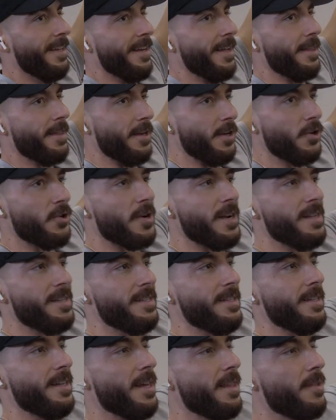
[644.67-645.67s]
Nothing
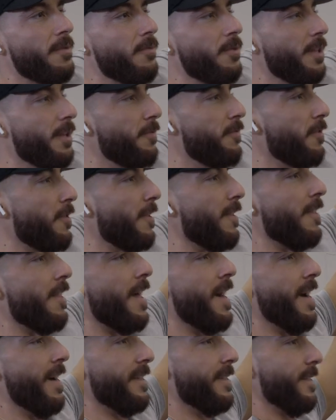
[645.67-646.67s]
crazy, nothing really for the
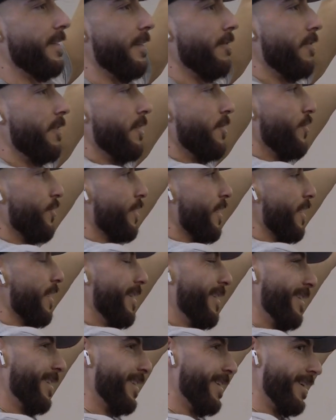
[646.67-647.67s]
lats even, just kind
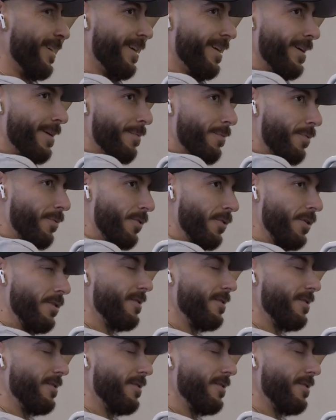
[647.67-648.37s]
of pulling